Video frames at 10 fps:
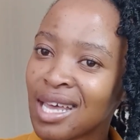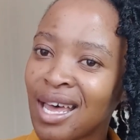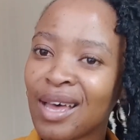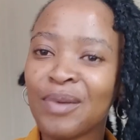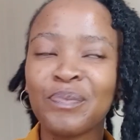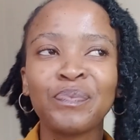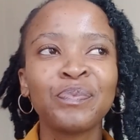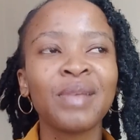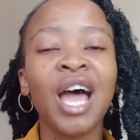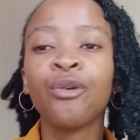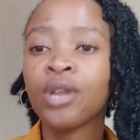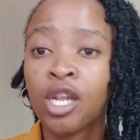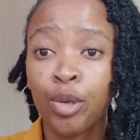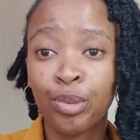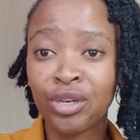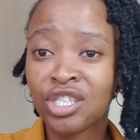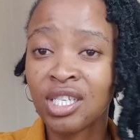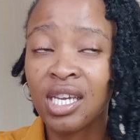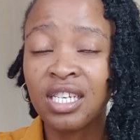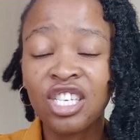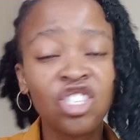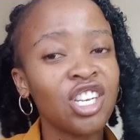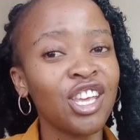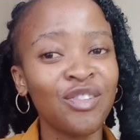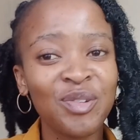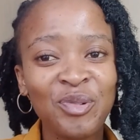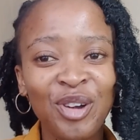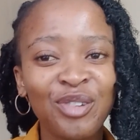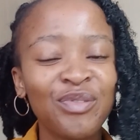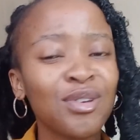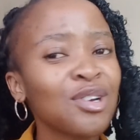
I really appreciate each and every one of you.